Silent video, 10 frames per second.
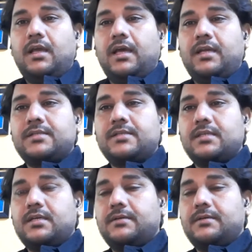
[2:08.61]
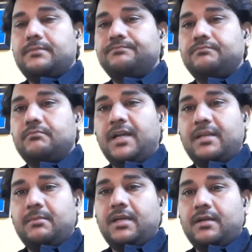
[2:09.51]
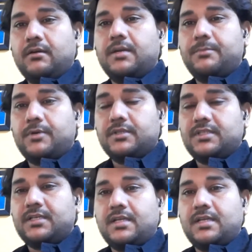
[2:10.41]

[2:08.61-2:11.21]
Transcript: And it's a multi-million dollar project